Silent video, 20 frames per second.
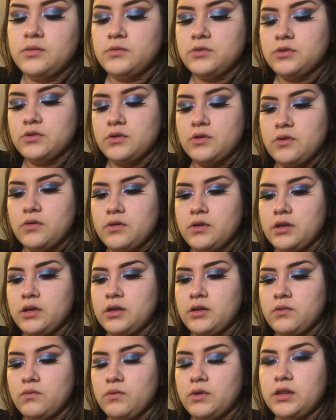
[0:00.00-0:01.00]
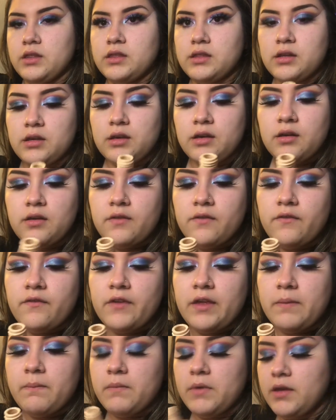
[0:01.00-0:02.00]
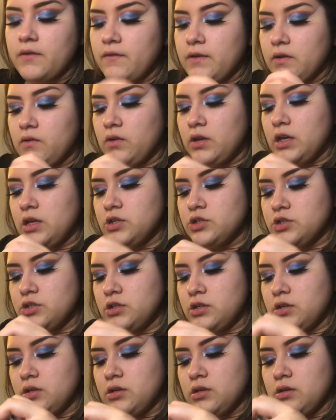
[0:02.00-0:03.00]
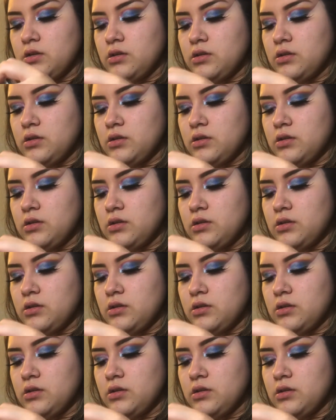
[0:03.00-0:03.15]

just going in with the Fit Me foundation.